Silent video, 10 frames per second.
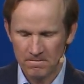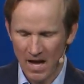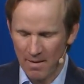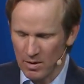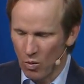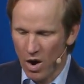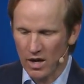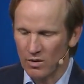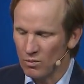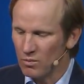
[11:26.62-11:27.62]
I've been
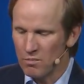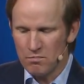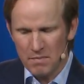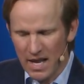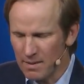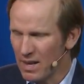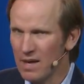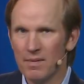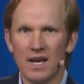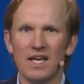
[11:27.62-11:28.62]
walking many,
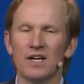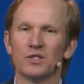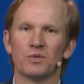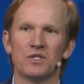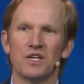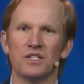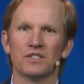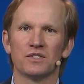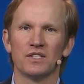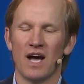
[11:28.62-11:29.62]
many, many years with
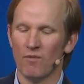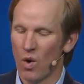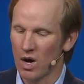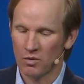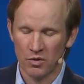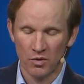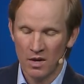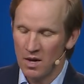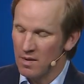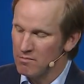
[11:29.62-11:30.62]
Jesus, and I've walked through
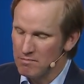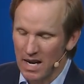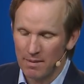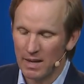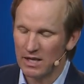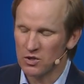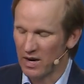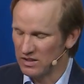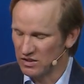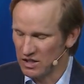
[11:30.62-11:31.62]
many, many
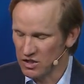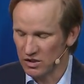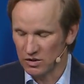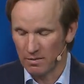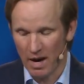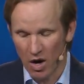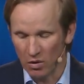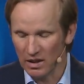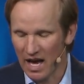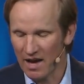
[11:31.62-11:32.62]
transitions in my
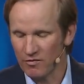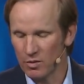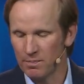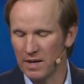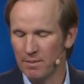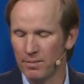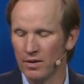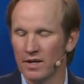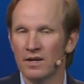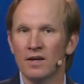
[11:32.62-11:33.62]
own life and with
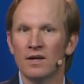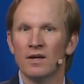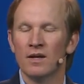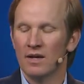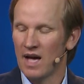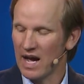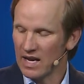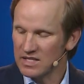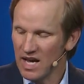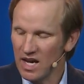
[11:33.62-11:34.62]
people. And I got
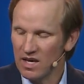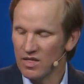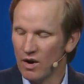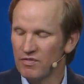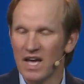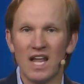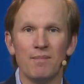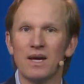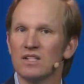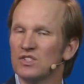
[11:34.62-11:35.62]
to tell you, though, if the
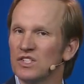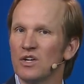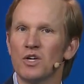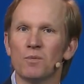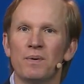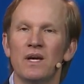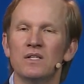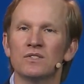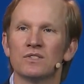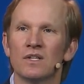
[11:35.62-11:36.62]
enemy can steal your
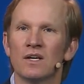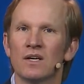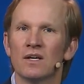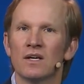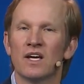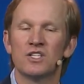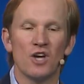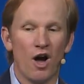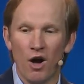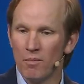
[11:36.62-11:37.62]
peace, get
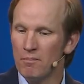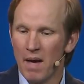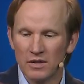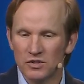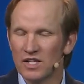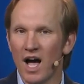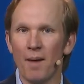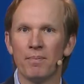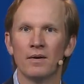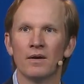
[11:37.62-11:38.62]
you all messed
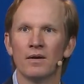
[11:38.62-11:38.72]
up,